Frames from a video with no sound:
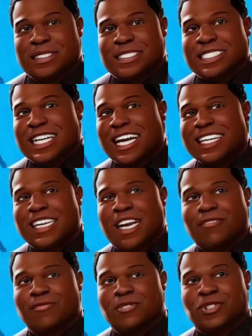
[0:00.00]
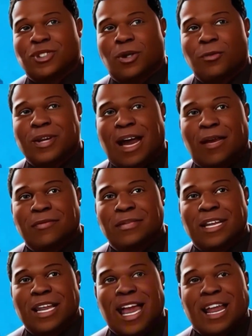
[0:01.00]
Stay safe, slow down,
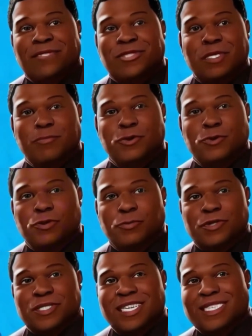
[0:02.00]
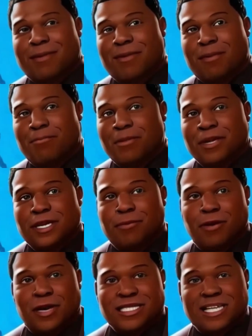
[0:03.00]
and if some YouTuber says they made $1
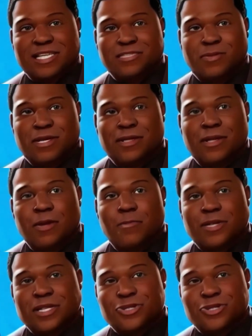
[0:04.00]
million last month but